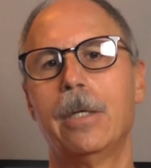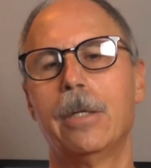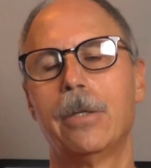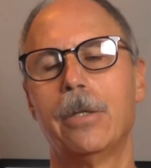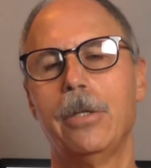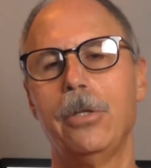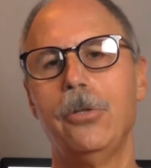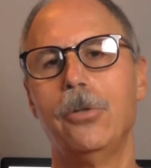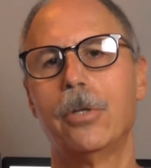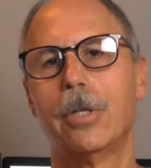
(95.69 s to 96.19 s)

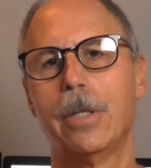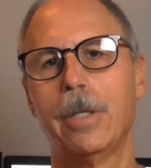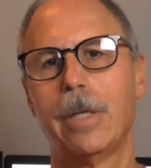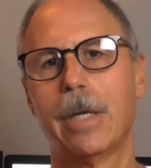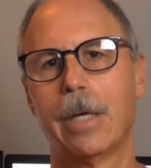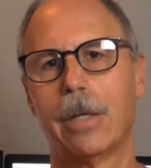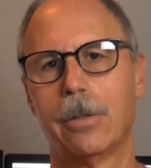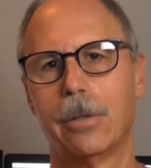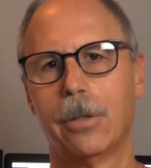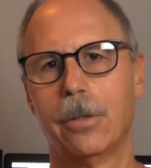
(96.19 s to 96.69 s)
that you can
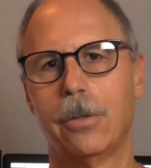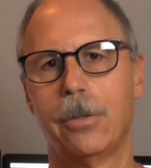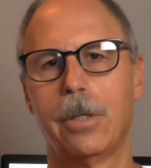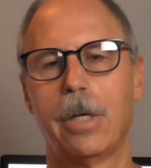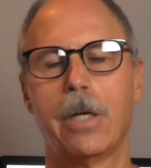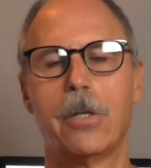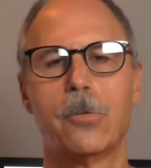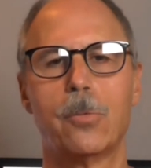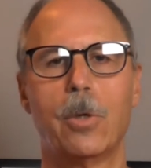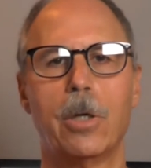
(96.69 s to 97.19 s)
download
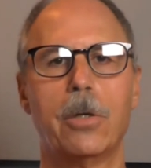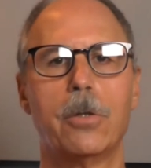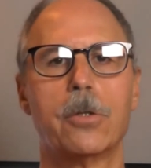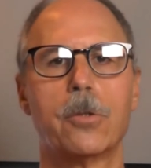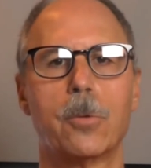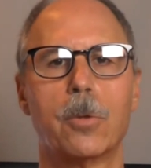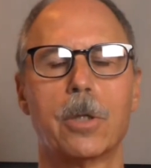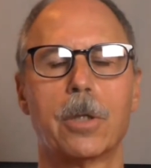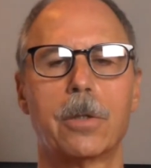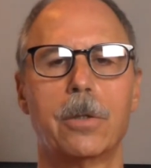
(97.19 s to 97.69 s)
as well as
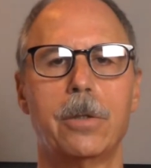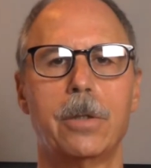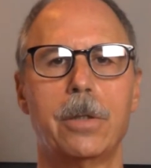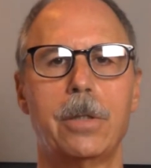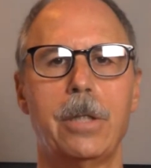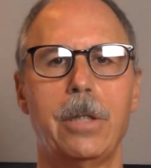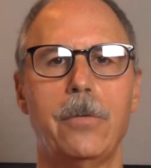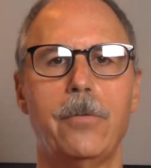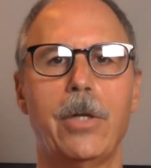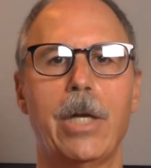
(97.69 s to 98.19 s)
work on the
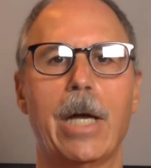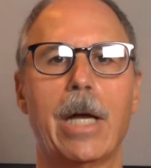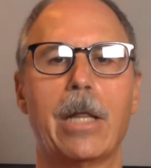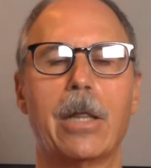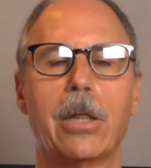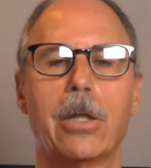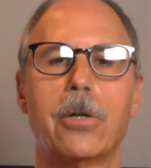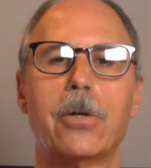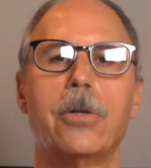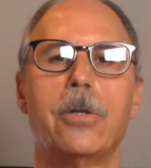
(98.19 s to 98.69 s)
TV
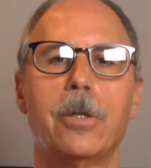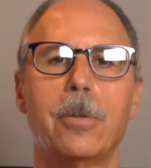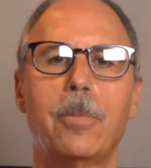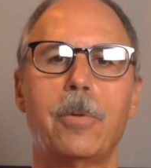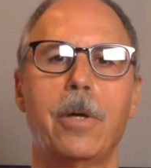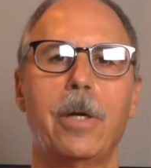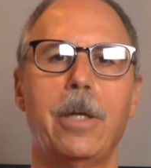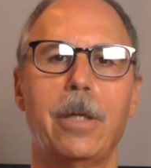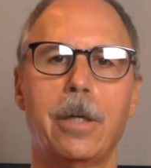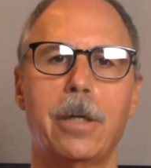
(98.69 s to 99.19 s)
and learn to
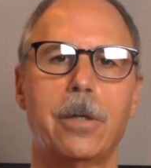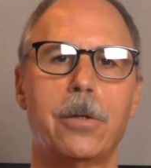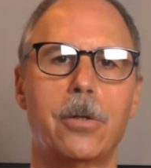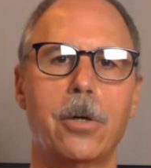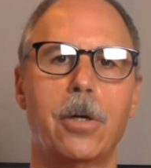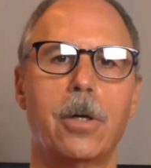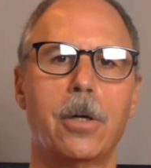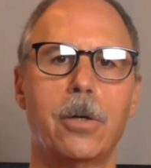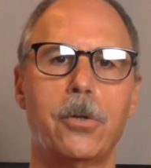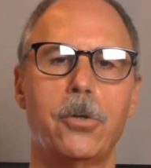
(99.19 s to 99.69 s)
play the
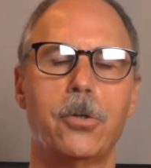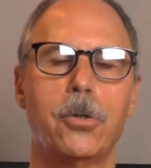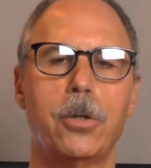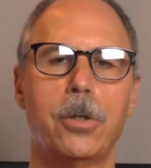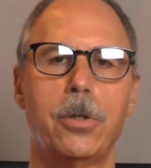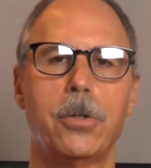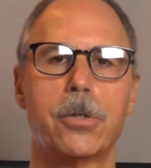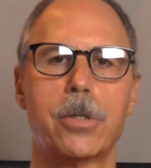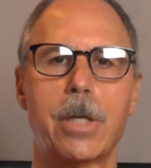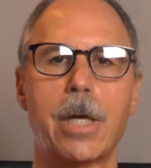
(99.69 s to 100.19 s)
guitar during
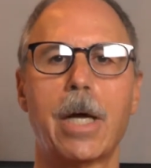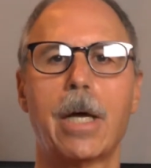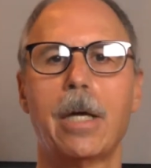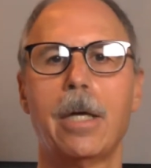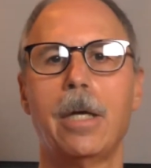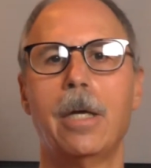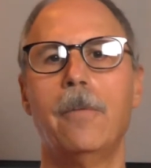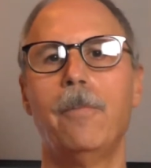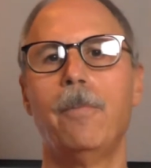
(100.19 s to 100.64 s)
your stay.